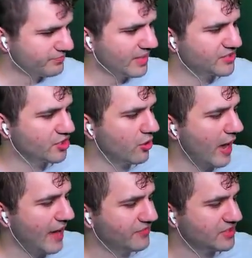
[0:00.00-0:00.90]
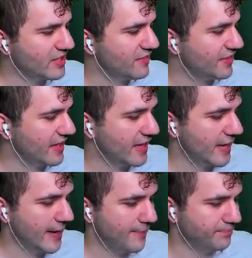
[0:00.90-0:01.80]
So, obviously, the
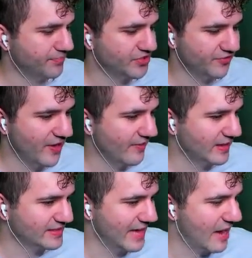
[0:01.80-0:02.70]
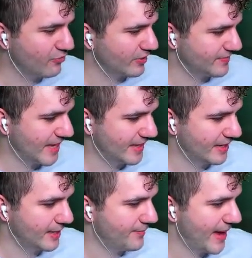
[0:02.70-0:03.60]
Surveil Land's not really taking
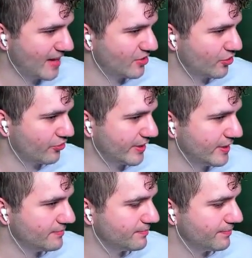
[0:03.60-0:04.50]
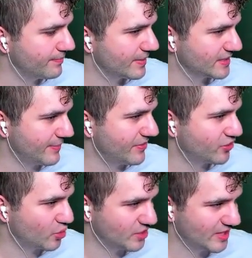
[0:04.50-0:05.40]
an impact early, because I made the
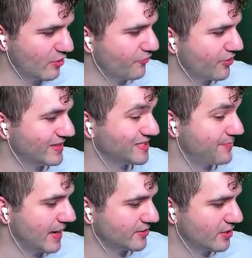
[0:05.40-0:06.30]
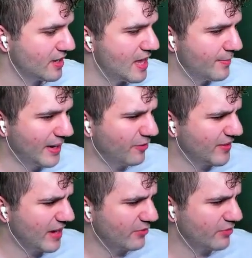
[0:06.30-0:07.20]
choice to go for the Inspector, but I don't
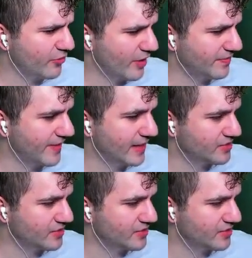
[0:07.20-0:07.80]
think I really regret that.